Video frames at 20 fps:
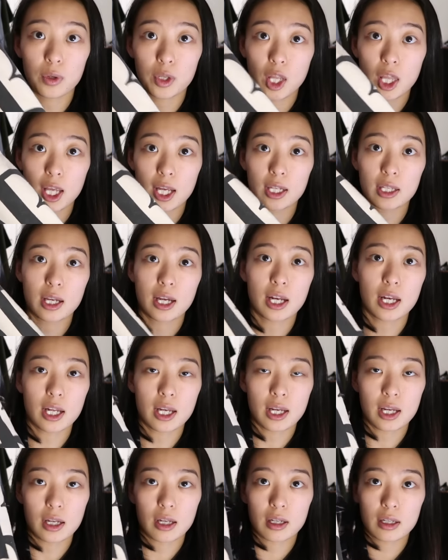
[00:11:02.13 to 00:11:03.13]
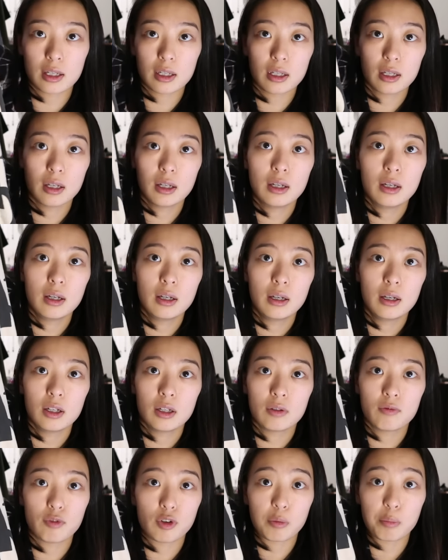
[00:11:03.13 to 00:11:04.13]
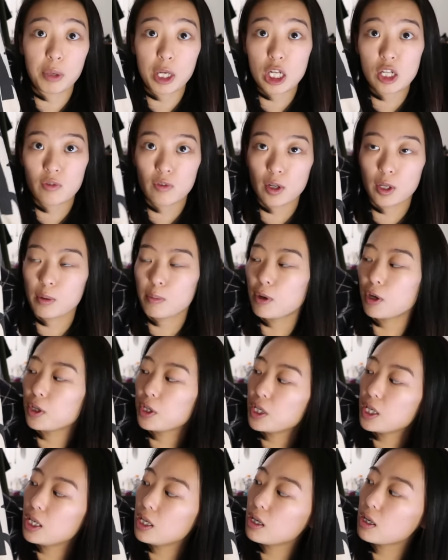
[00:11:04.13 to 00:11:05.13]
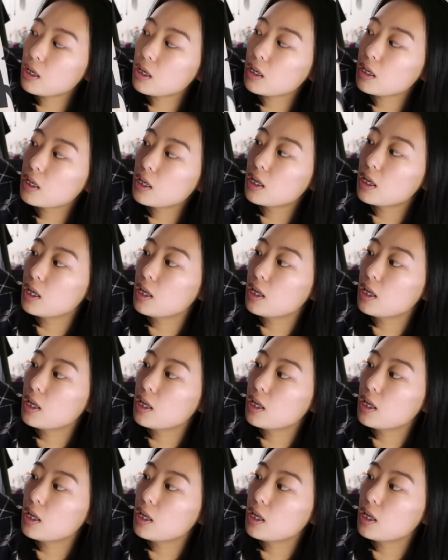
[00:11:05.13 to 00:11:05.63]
all the things I need for beach volleyball in here.